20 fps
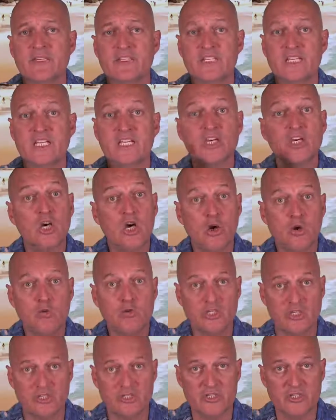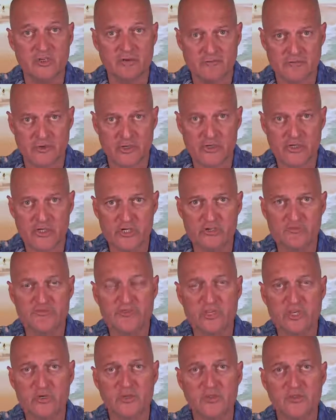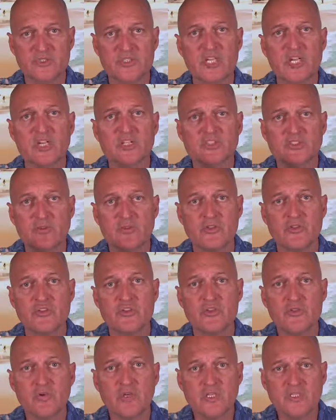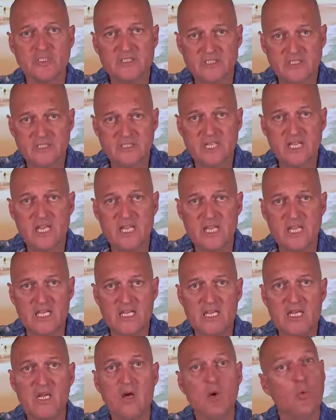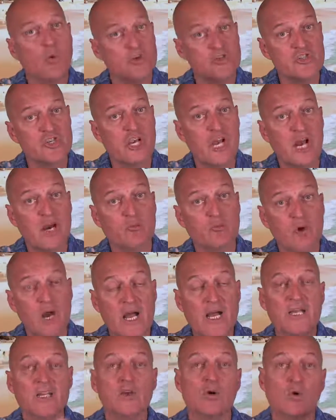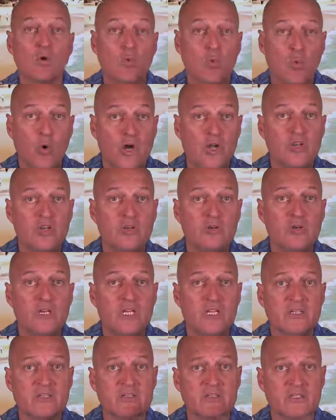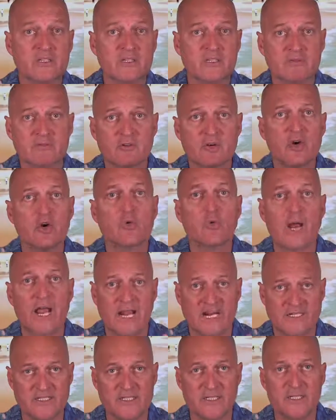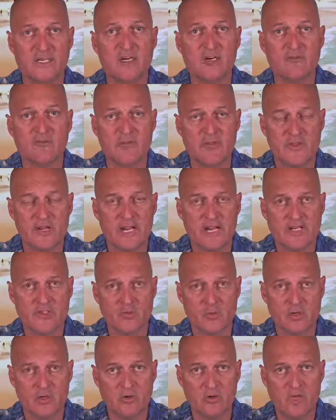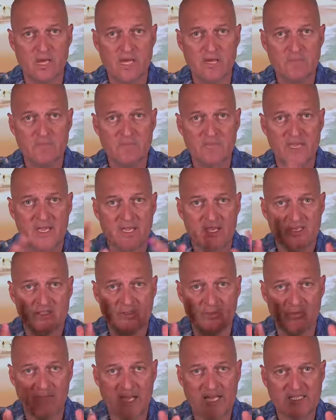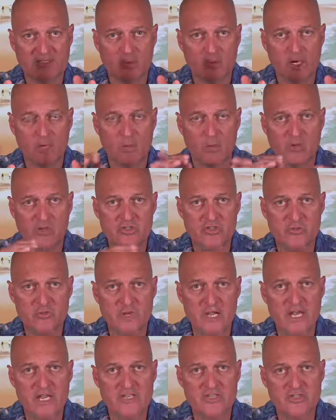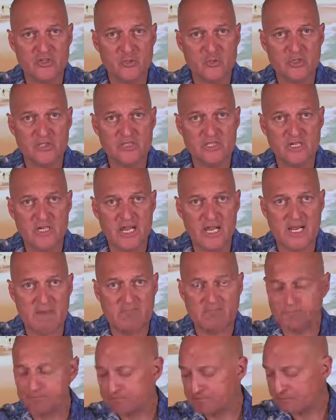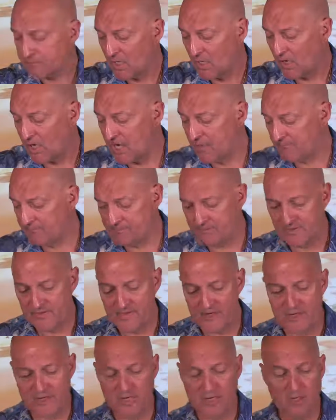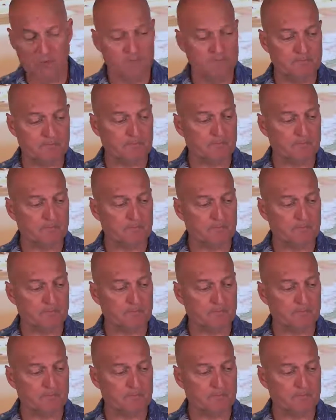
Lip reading: decoded version of those so that you can see what you got right or what you need to correct here for the next one, okay? So that's what I want you guys doing today. All right, there you go.